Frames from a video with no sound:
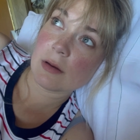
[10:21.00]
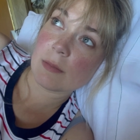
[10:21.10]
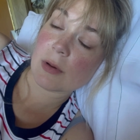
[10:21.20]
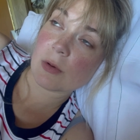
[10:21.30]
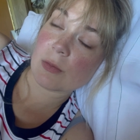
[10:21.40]

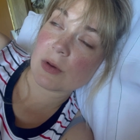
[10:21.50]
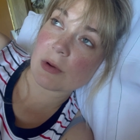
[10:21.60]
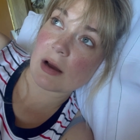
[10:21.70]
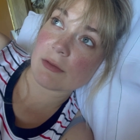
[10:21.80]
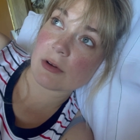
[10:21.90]
But when we were
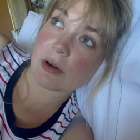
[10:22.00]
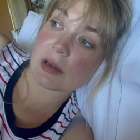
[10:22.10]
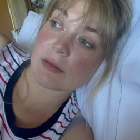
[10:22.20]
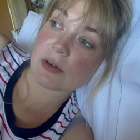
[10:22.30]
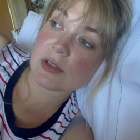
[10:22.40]
out for our
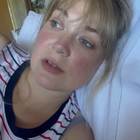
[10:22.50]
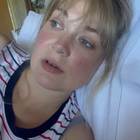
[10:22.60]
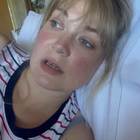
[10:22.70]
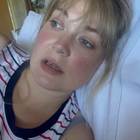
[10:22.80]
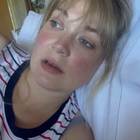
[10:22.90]

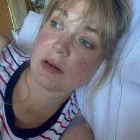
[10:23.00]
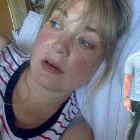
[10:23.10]
anniversary,